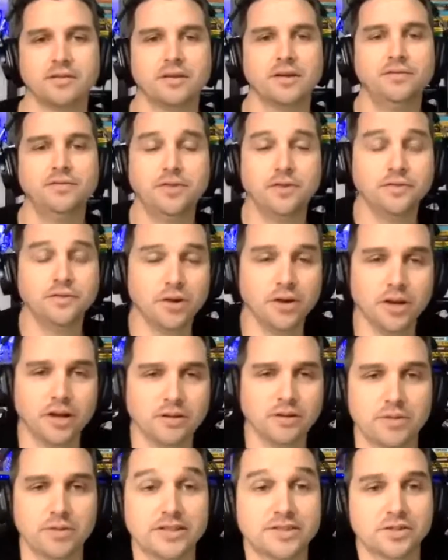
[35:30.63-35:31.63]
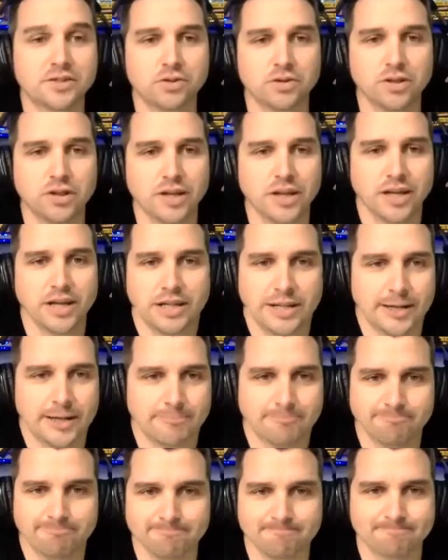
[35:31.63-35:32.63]
If you've got let's call it
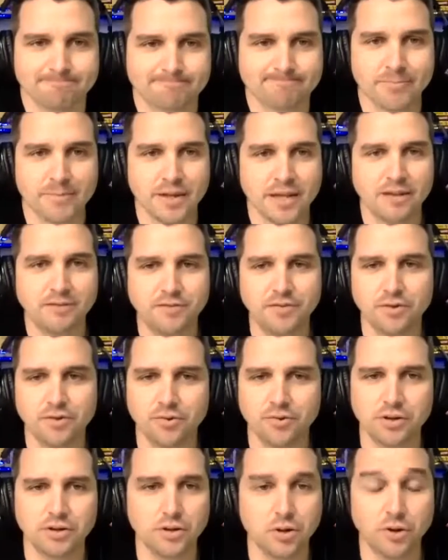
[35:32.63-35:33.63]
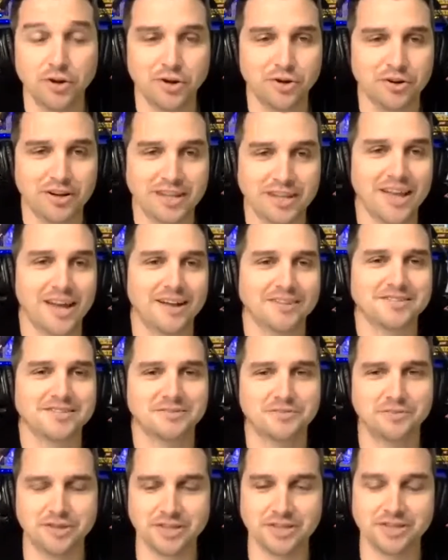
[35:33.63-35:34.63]
if you're a lawyer and
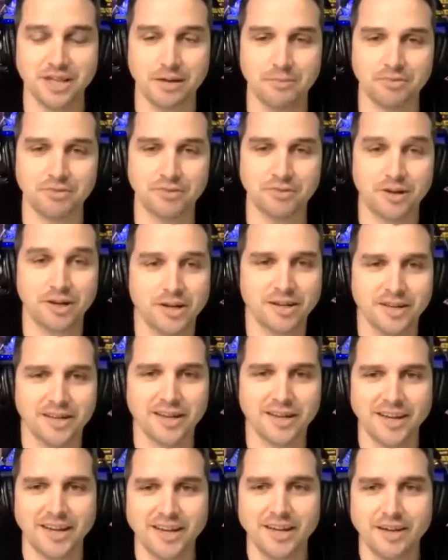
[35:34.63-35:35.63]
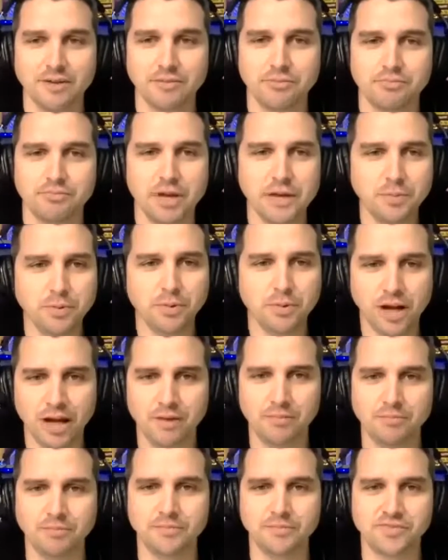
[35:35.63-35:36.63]
accountant, for example, right? People
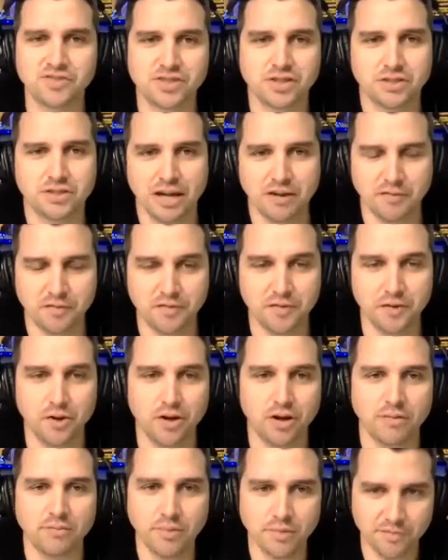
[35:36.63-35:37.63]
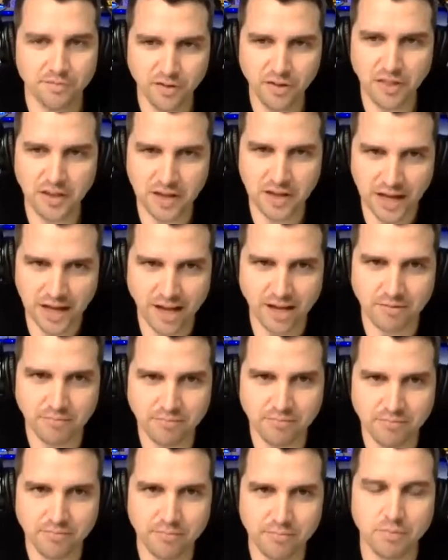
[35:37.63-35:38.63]
come to that firm for the
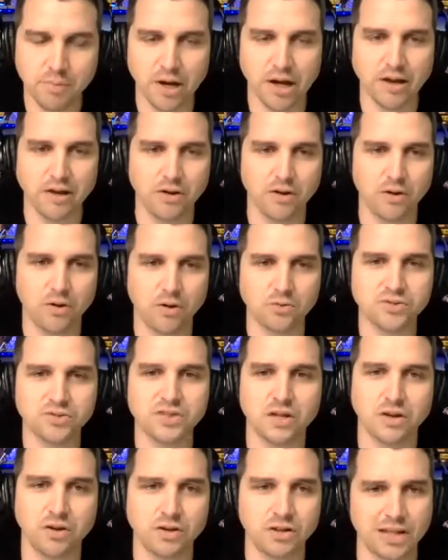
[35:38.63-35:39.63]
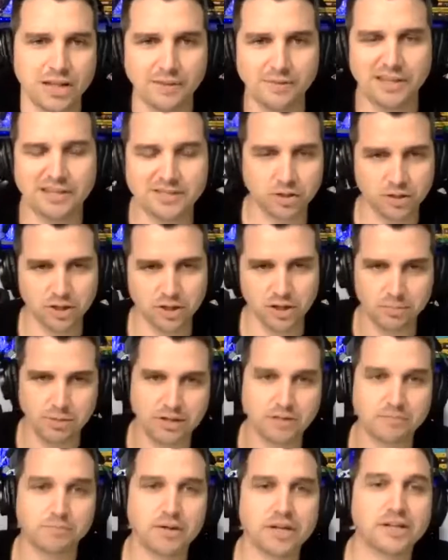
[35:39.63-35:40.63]
name, but also let's call it a
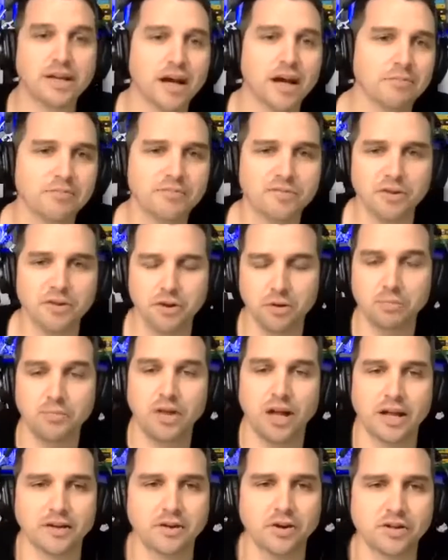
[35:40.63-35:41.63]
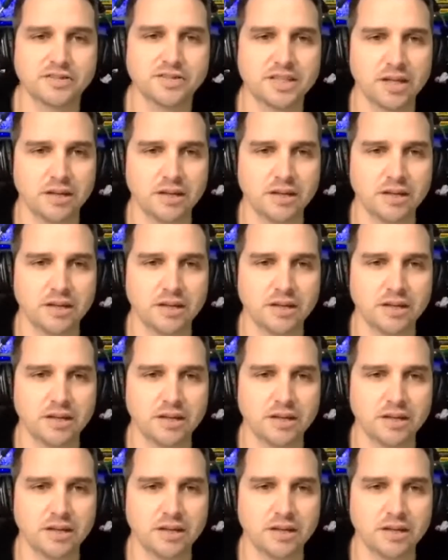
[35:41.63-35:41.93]
big name firm, like not